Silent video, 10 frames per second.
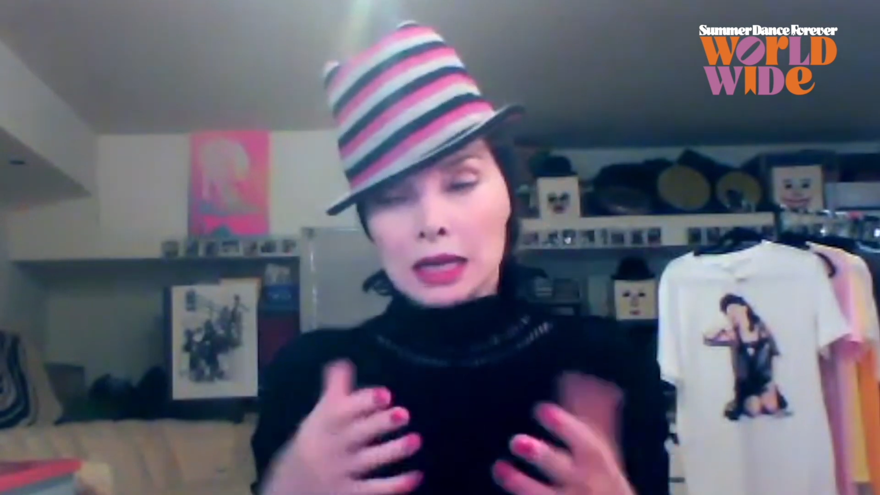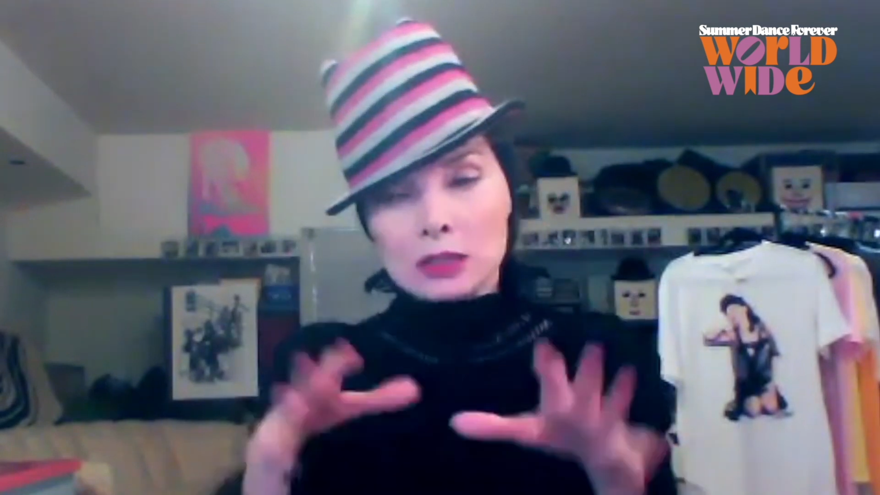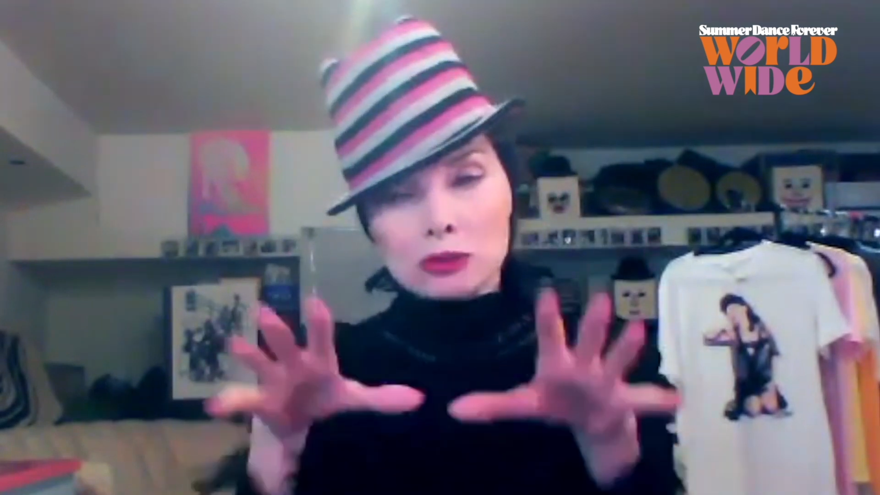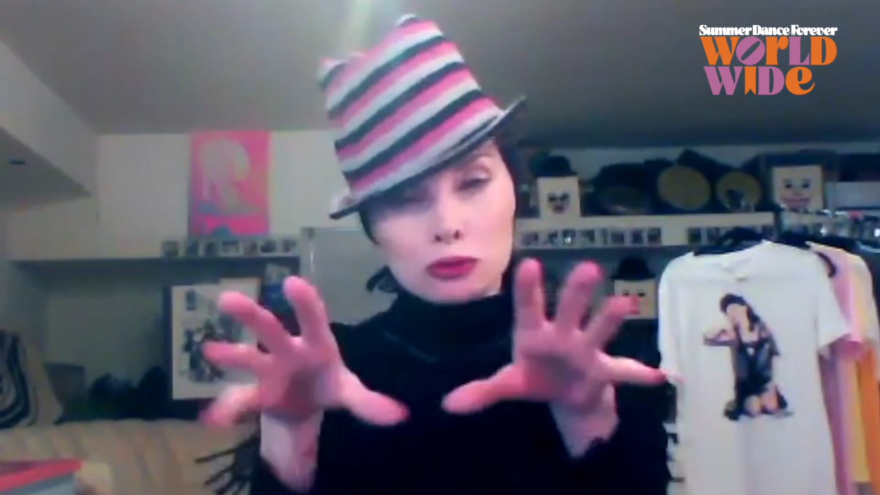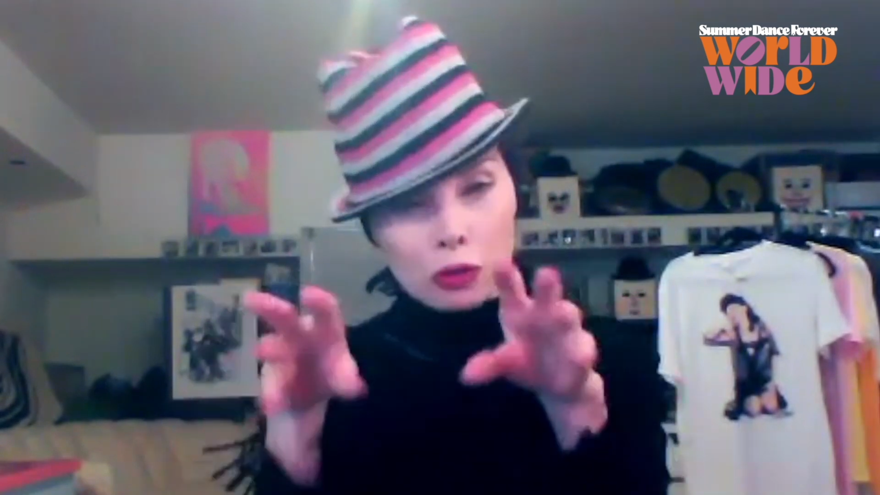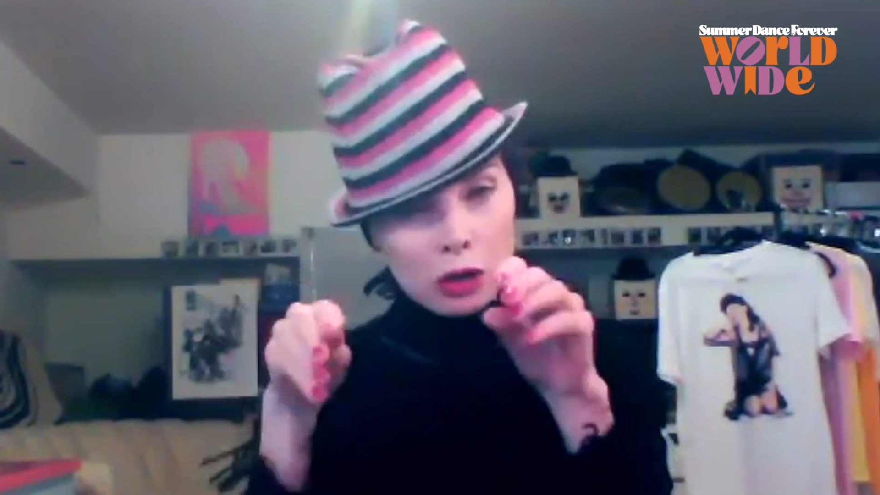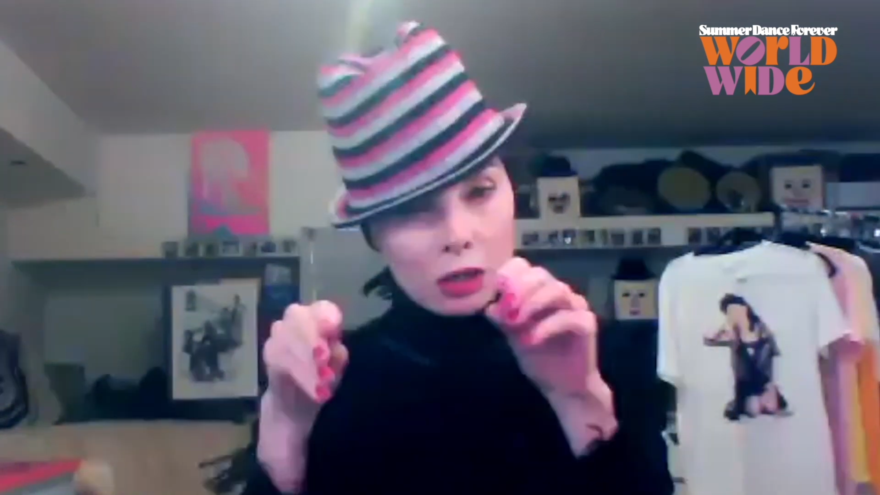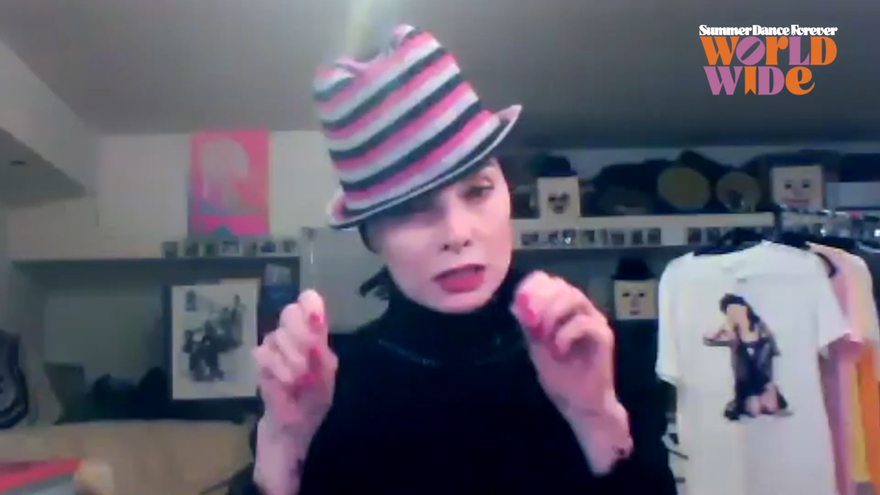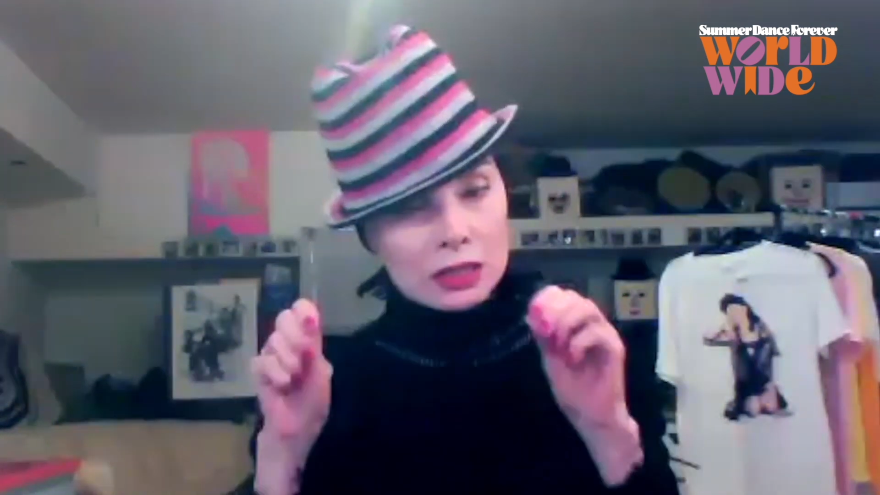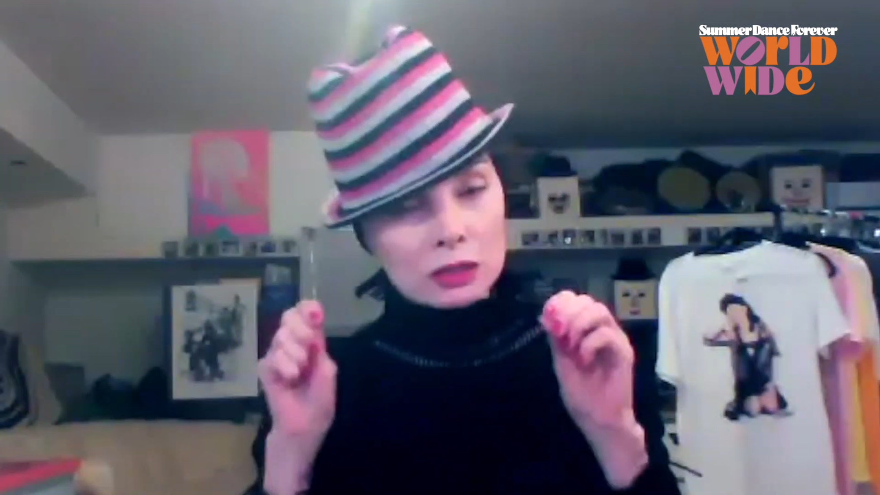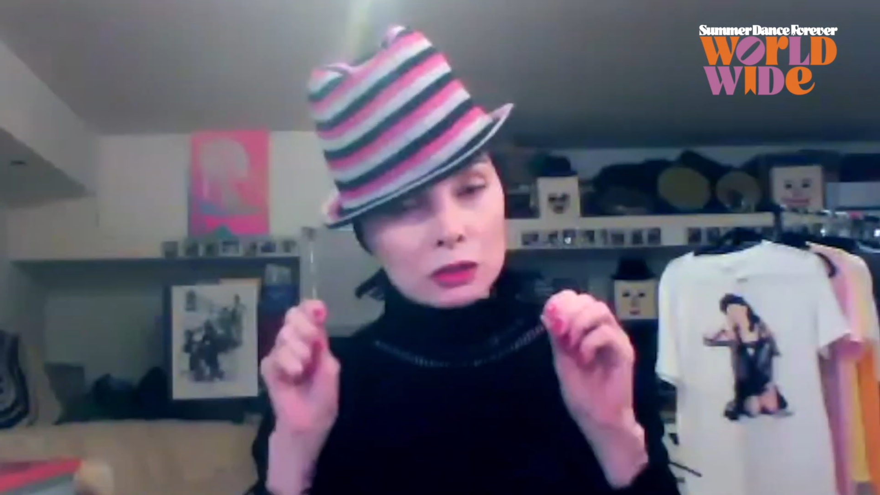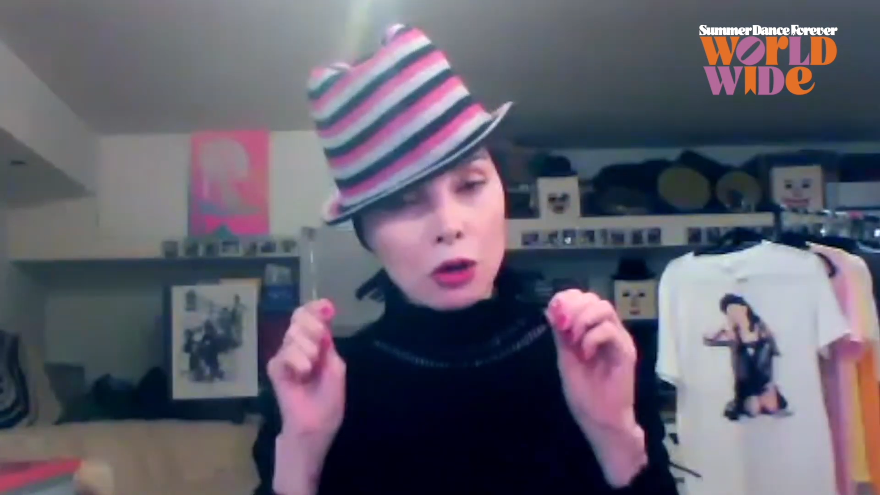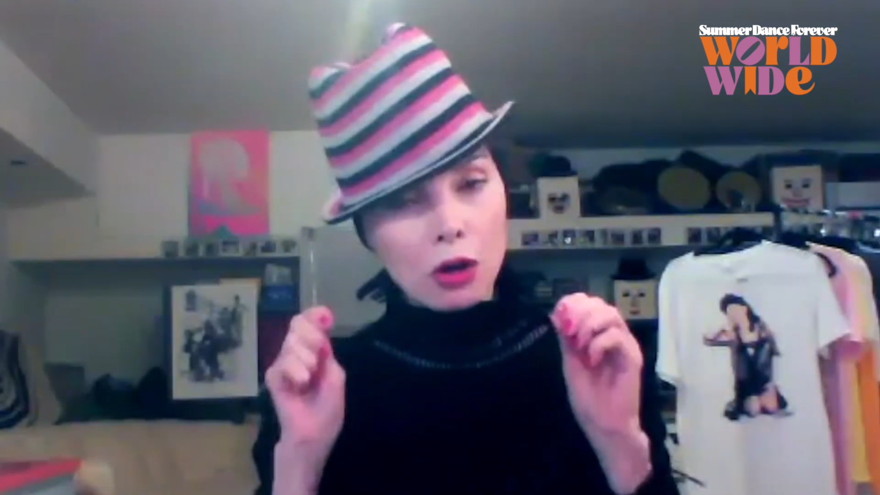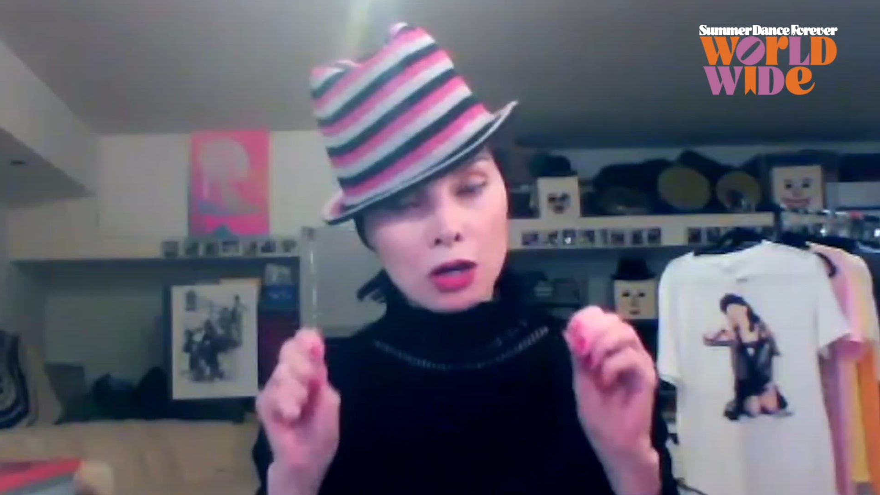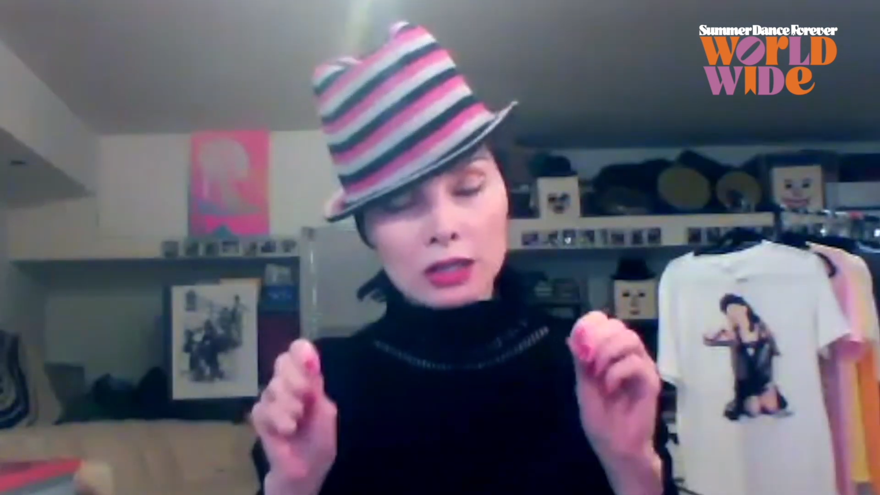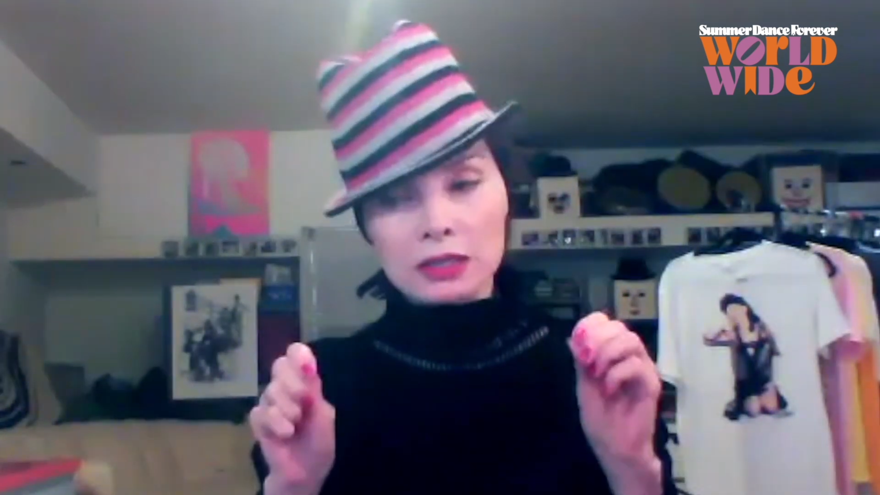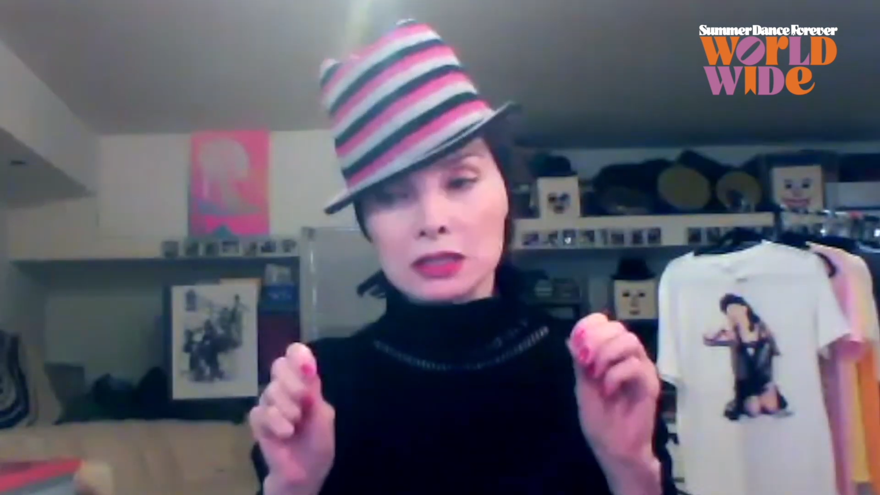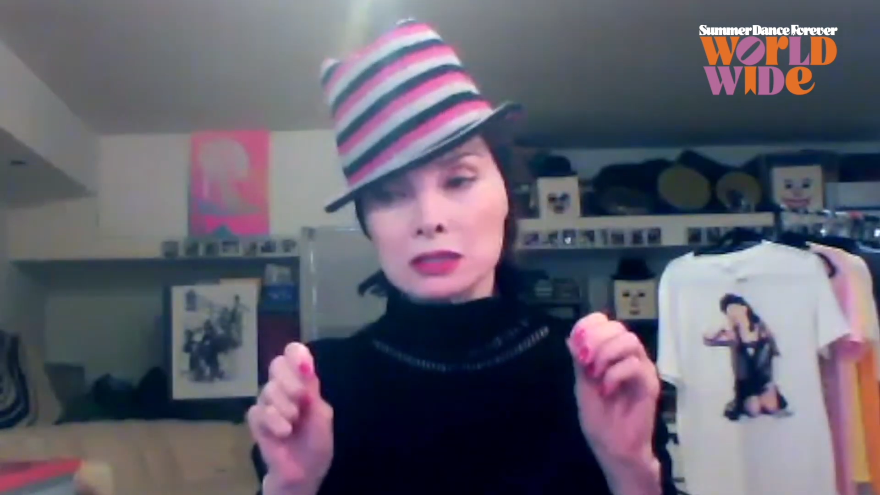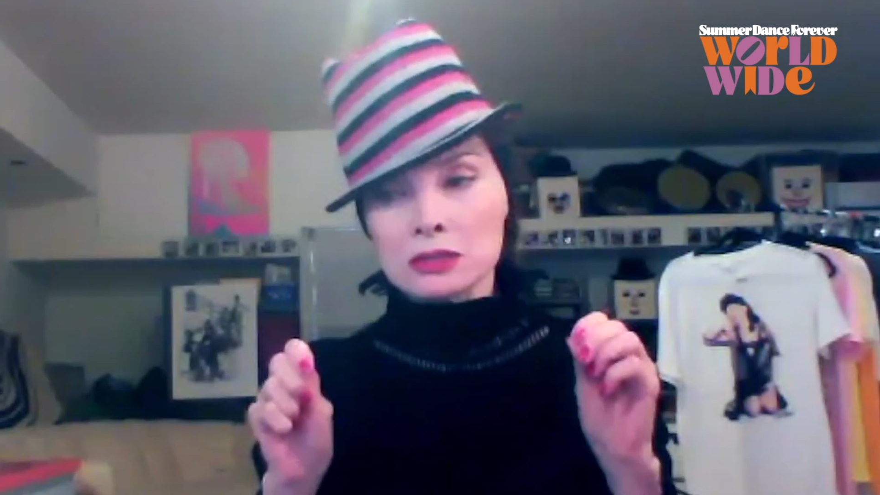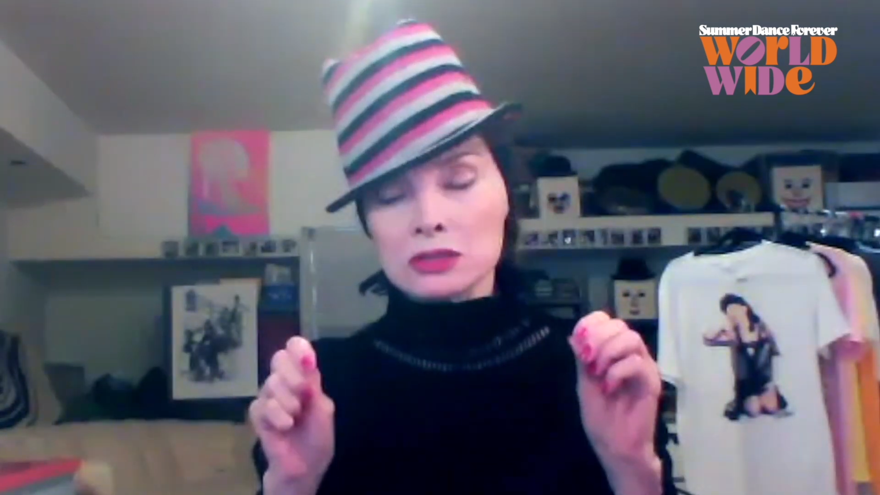and drawing in an
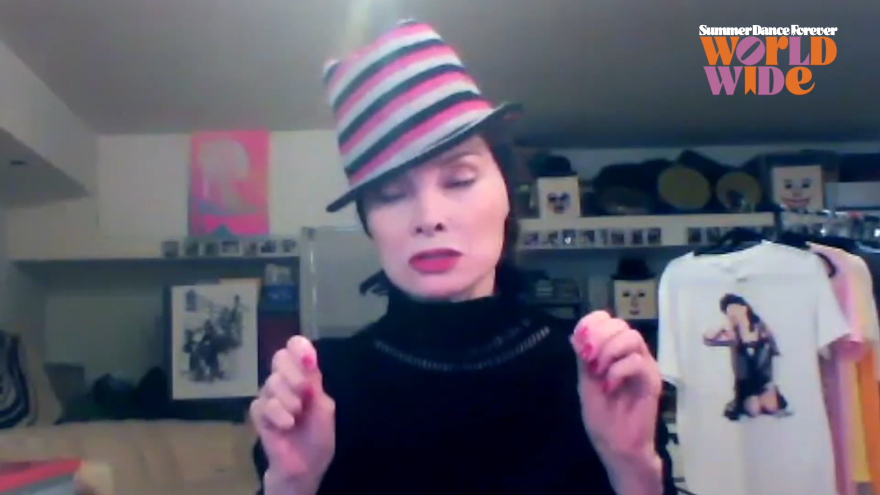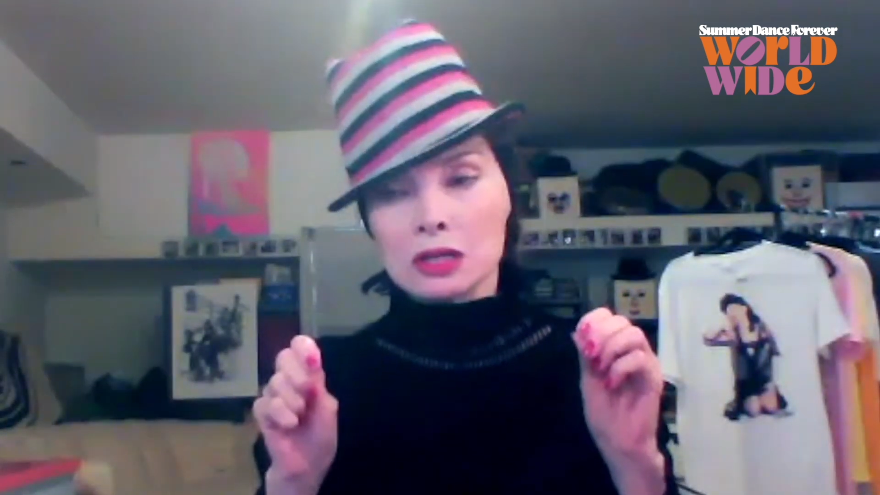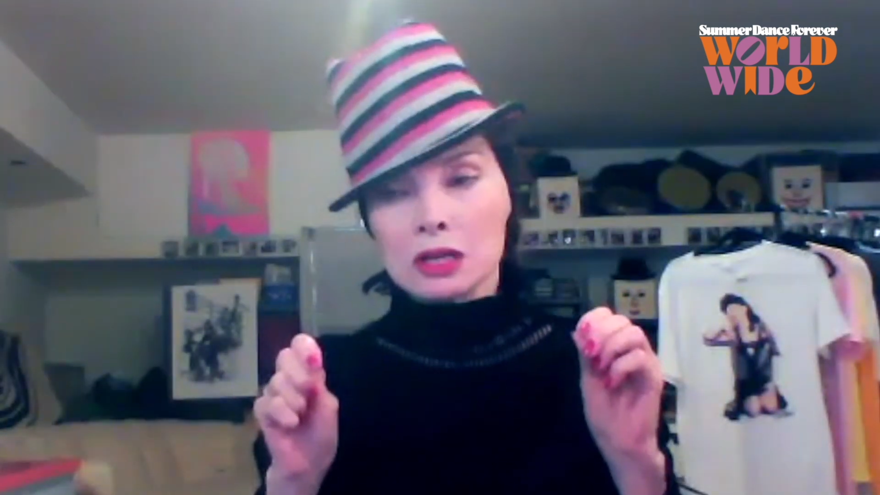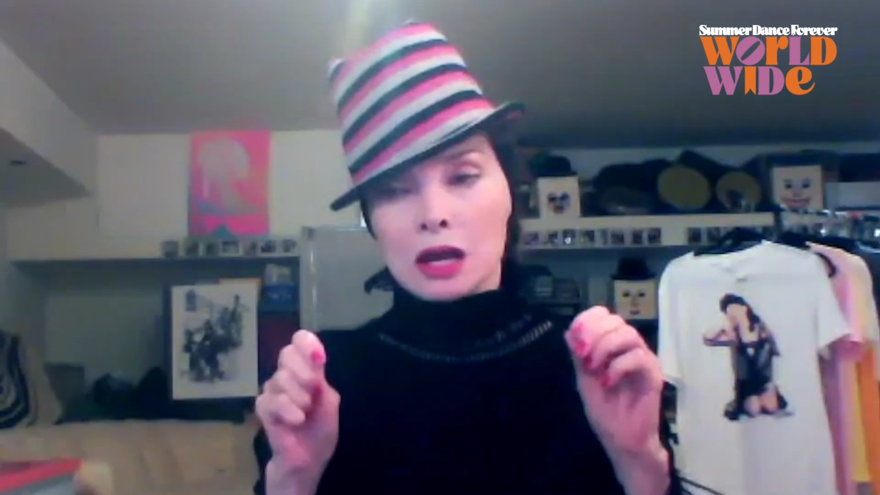audience